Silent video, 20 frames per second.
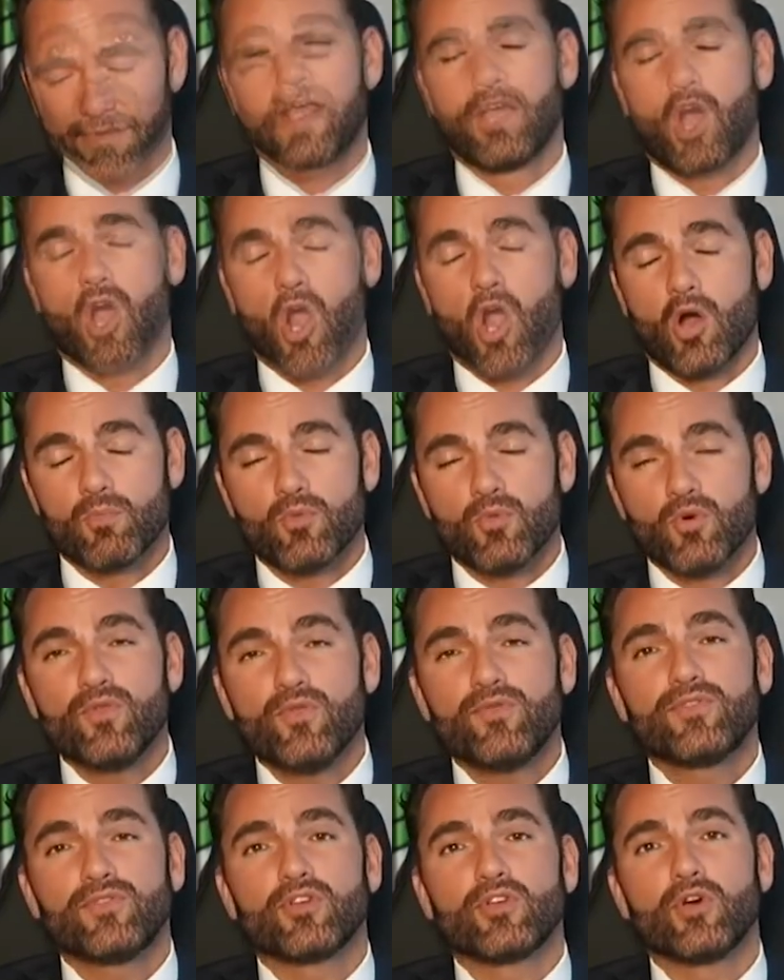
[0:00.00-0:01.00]
Our
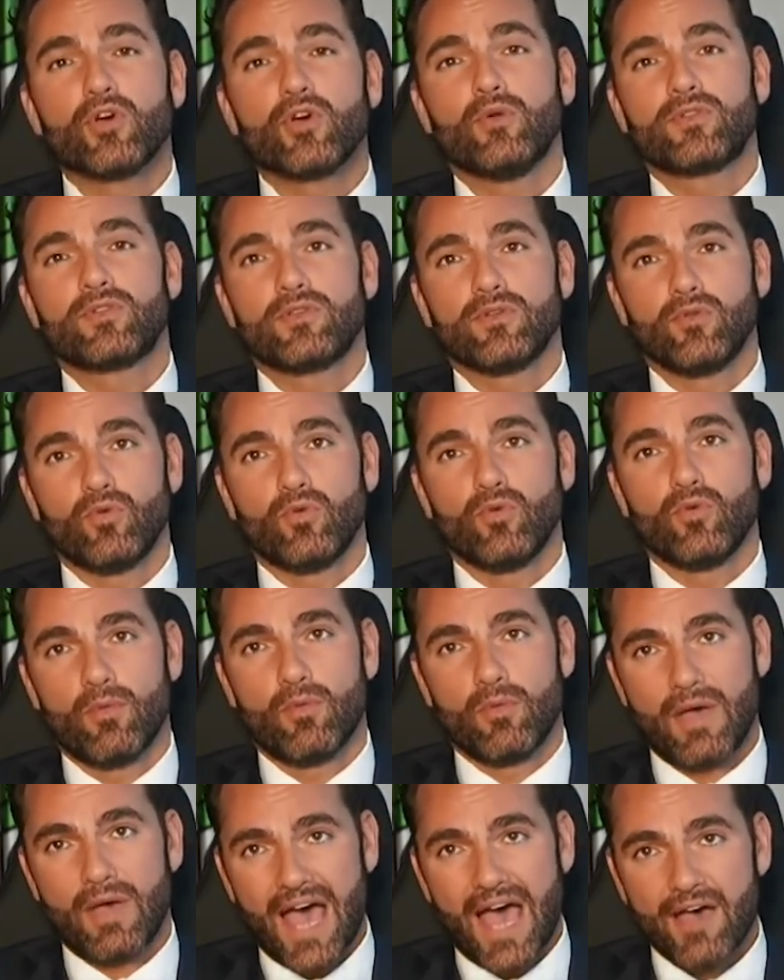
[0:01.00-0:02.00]
move to go to
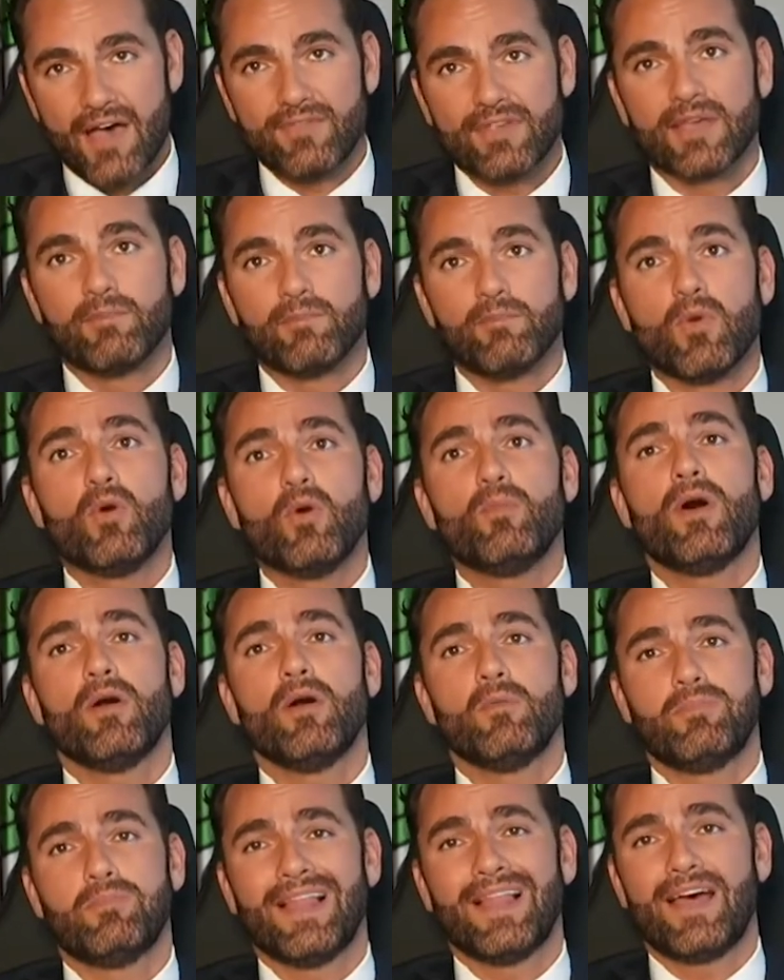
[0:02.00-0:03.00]
having a
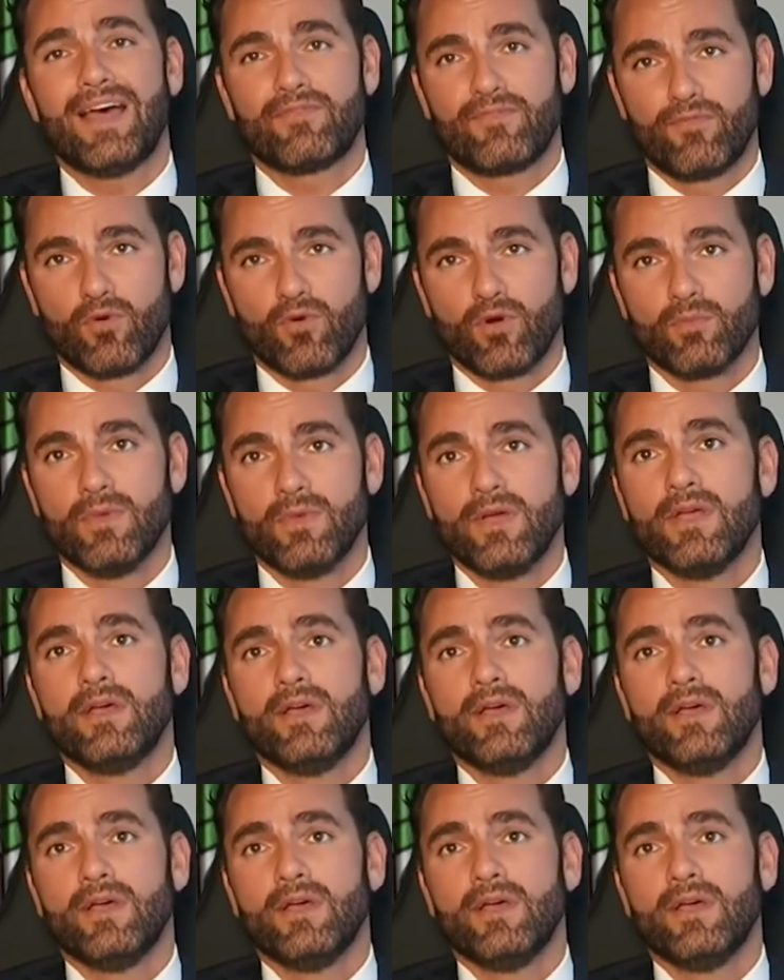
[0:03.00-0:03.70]
mobile platform